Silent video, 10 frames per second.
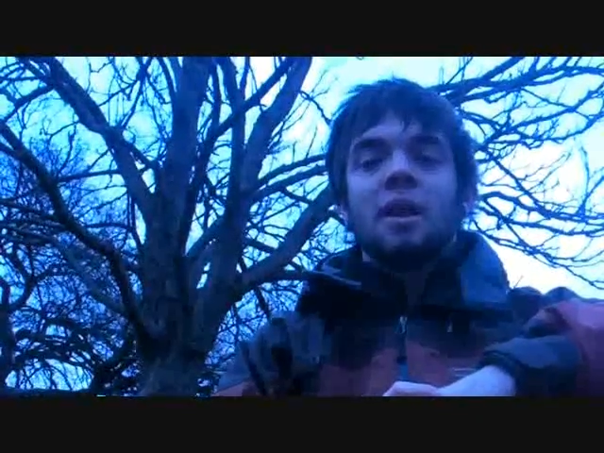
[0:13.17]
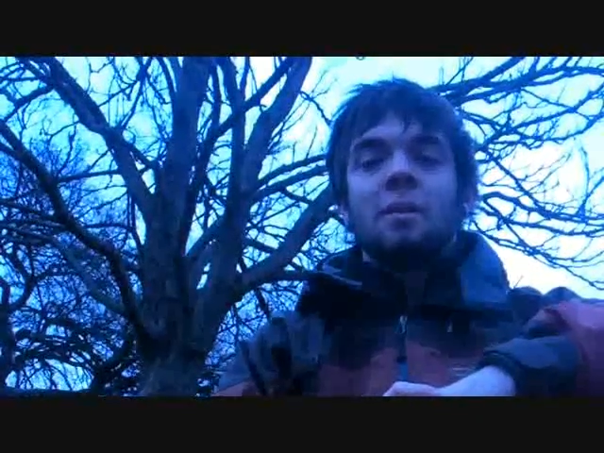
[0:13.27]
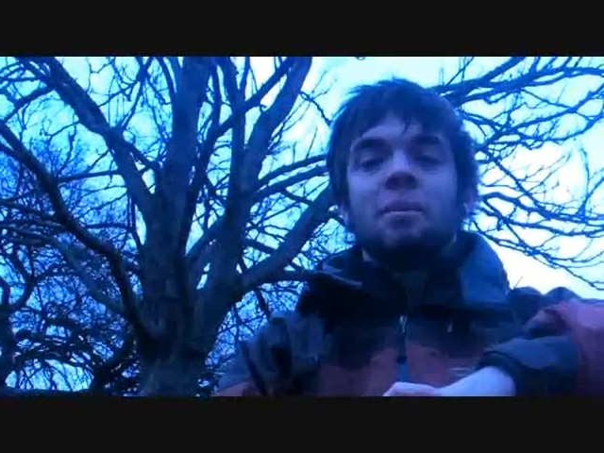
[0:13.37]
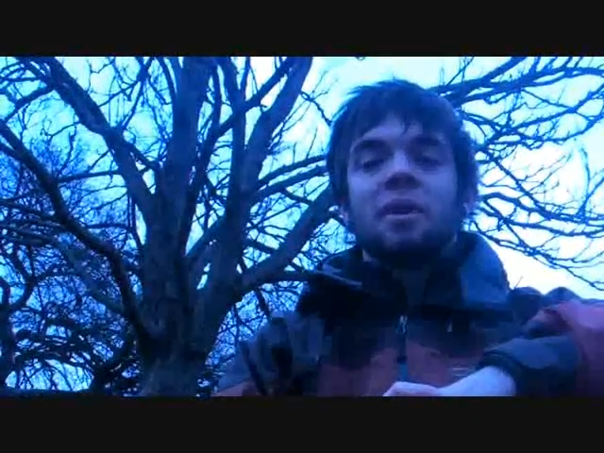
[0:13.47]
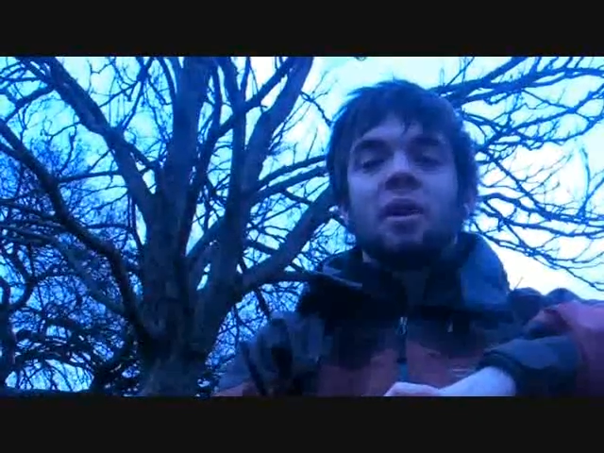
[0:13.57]

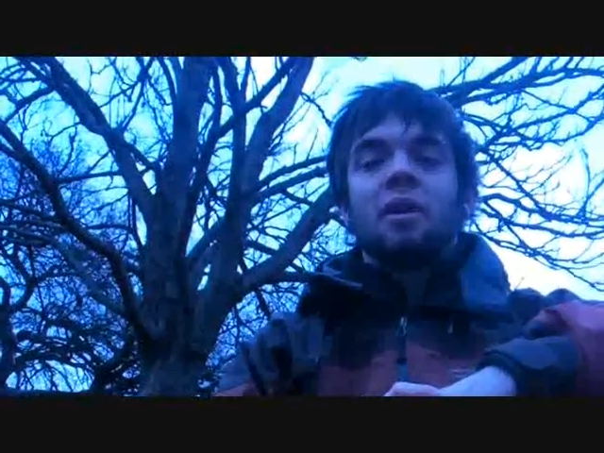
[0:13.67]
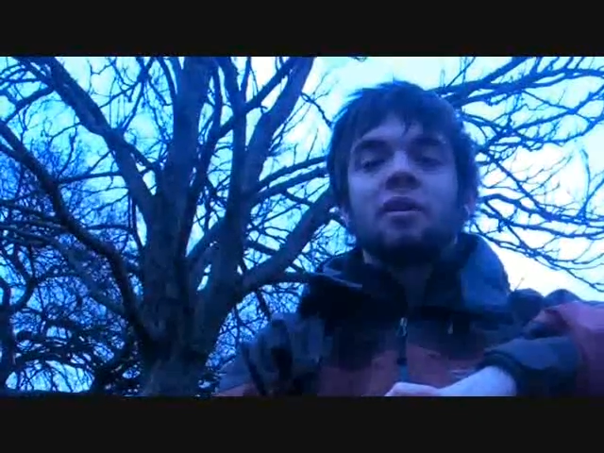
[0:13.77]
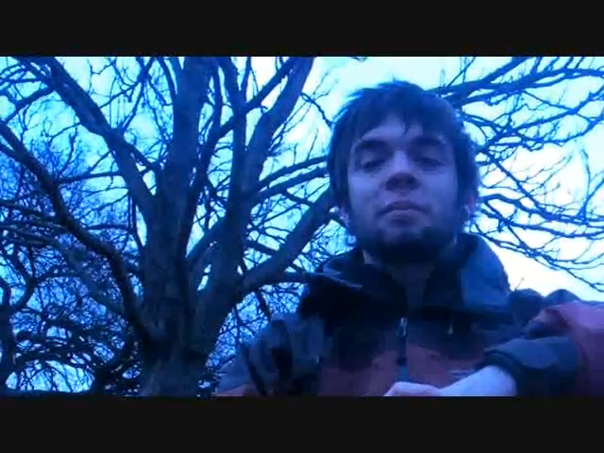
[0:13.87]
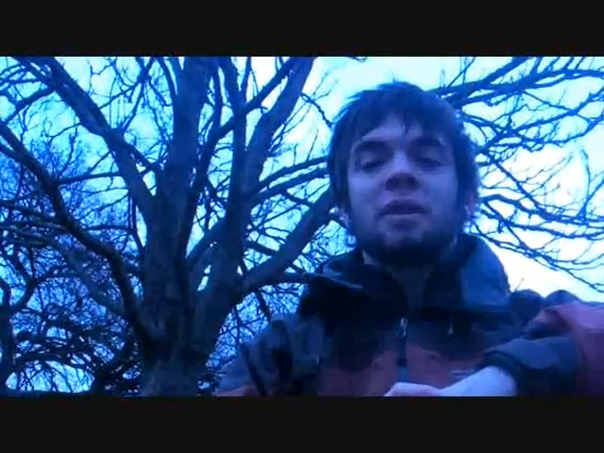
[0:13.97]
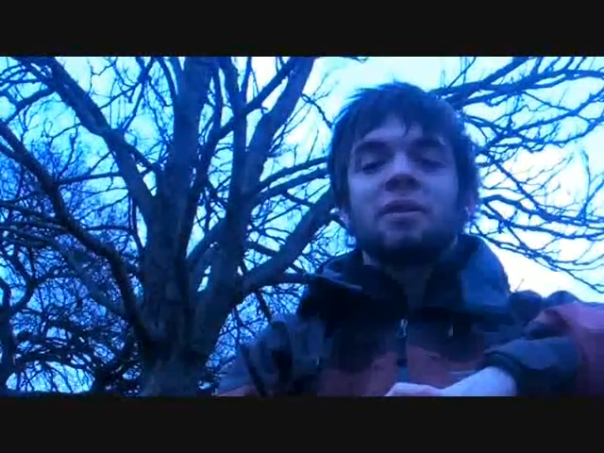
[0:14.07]
but a call
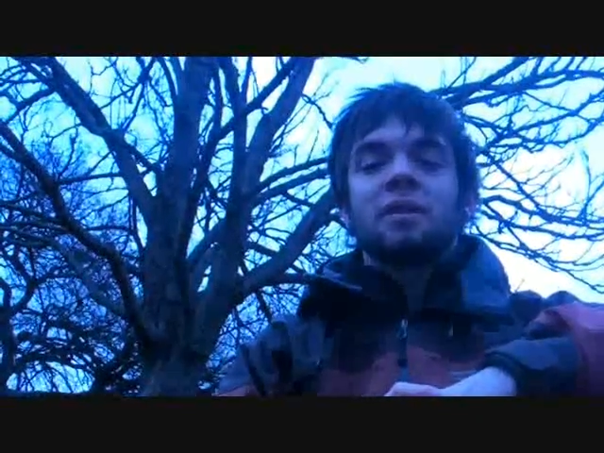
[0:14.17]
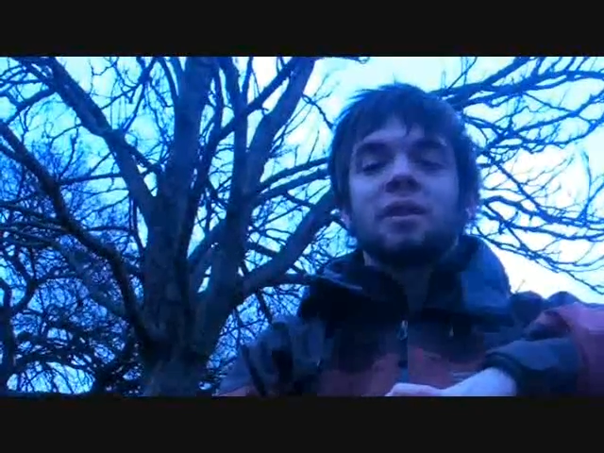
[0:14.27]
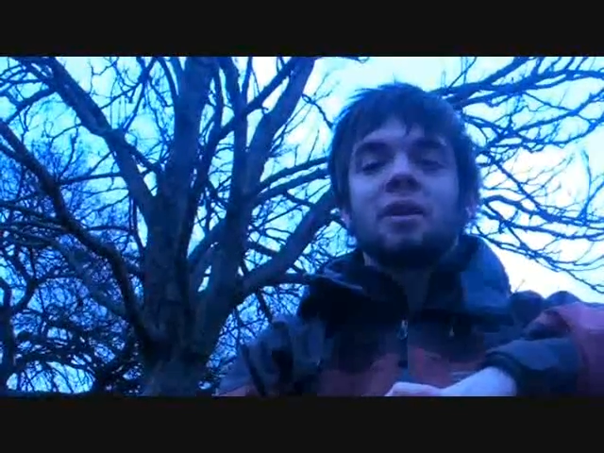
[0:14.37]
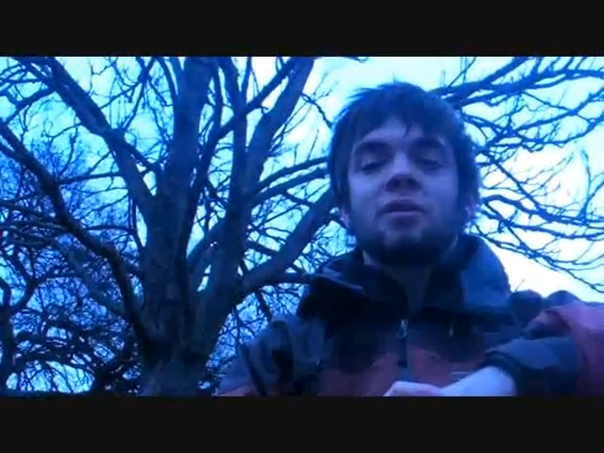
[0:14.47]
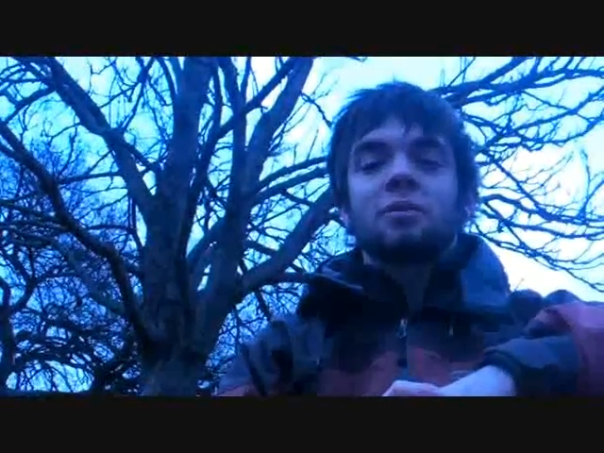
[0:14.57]
has been sent
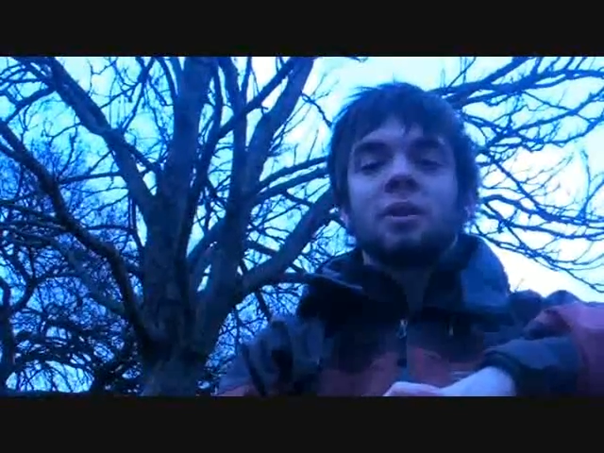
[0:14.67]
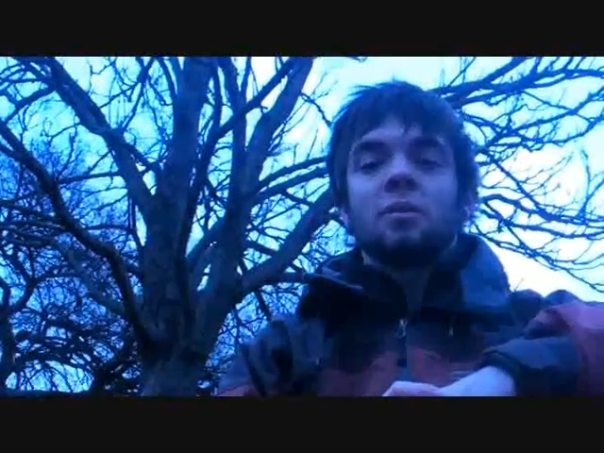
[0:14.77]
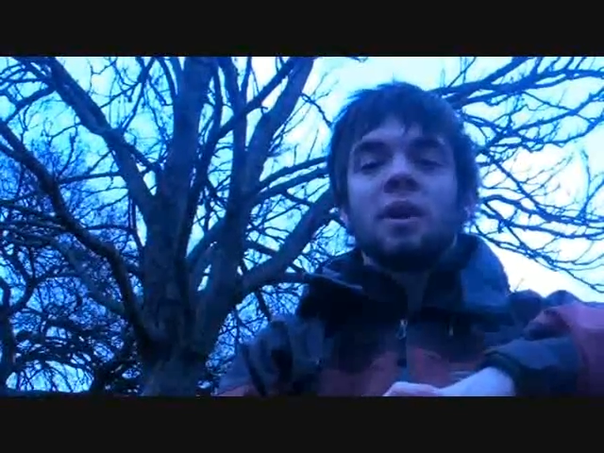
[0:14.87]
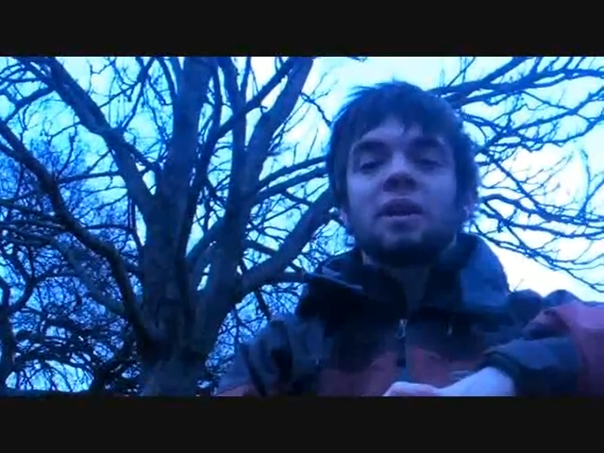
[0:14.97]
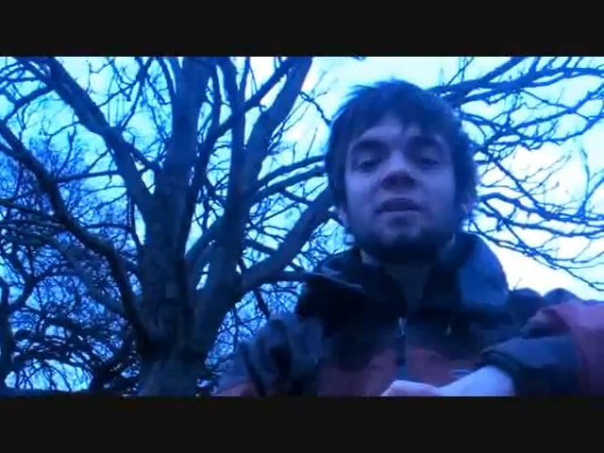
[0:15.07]
out to reawaken